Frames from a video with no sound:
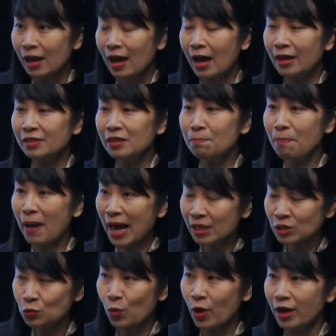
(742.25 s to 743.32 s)
and the
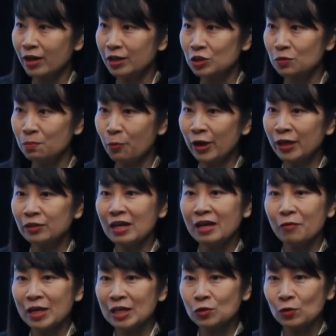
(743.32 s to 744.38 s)
best way to bring the
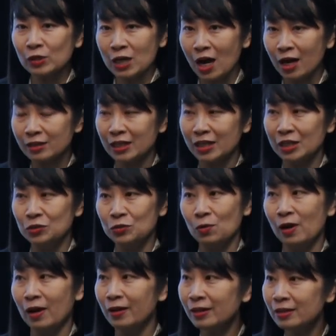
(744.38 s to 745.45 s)
gray zone tactic into
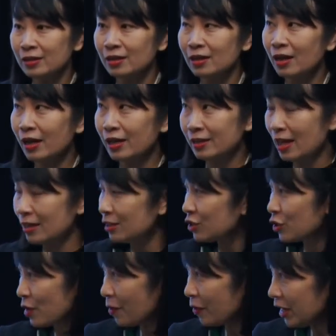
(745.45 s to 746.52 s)
light is that
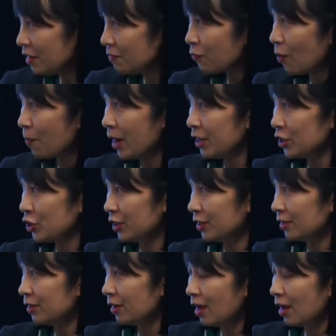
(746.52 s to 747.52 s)
sharing information